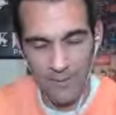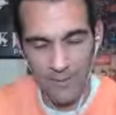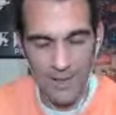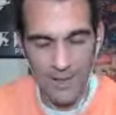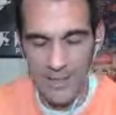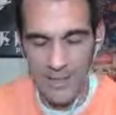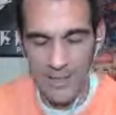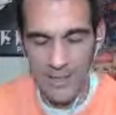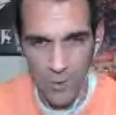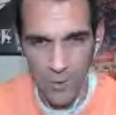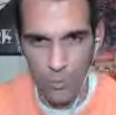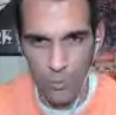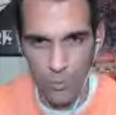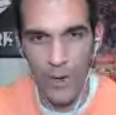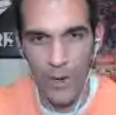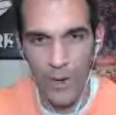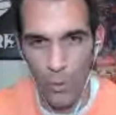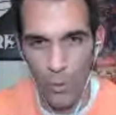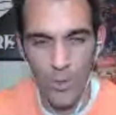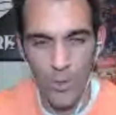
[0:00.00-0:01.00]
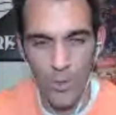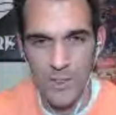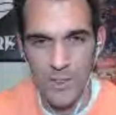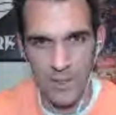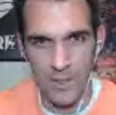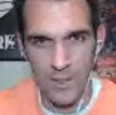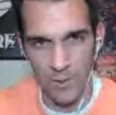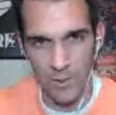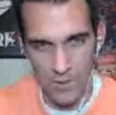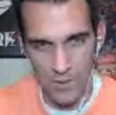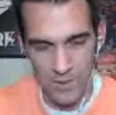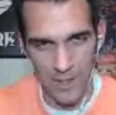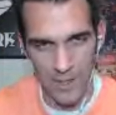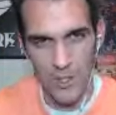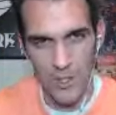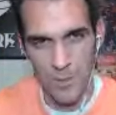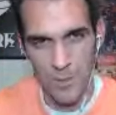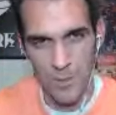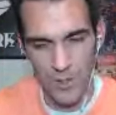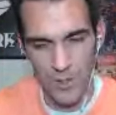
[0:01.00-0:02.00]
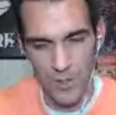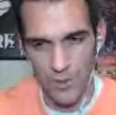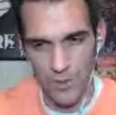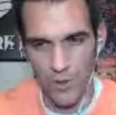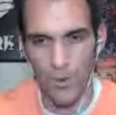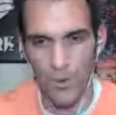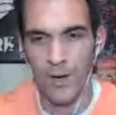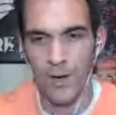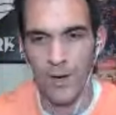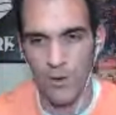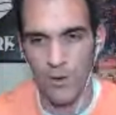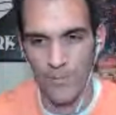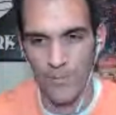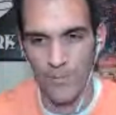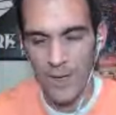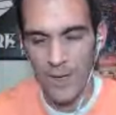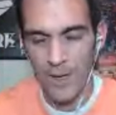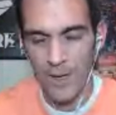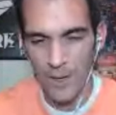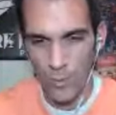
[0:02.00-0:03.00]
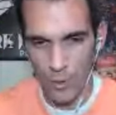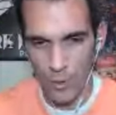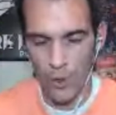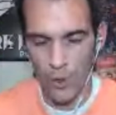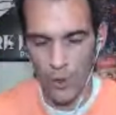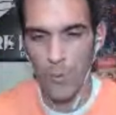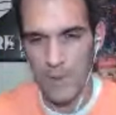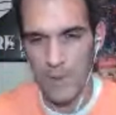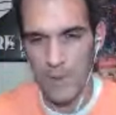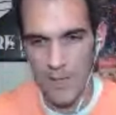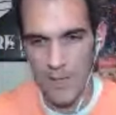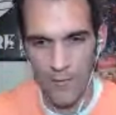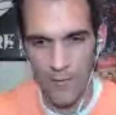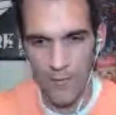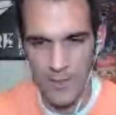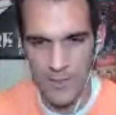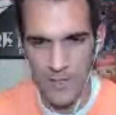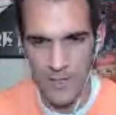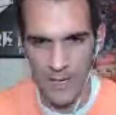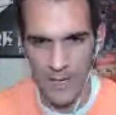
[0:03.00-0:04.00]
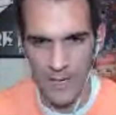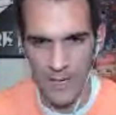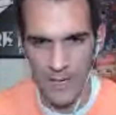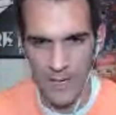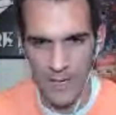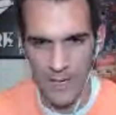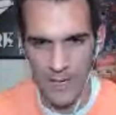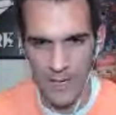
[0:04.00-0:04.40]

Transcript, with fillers: got these great words that they use. And I just picture the director, when you're opening the oven, he's like,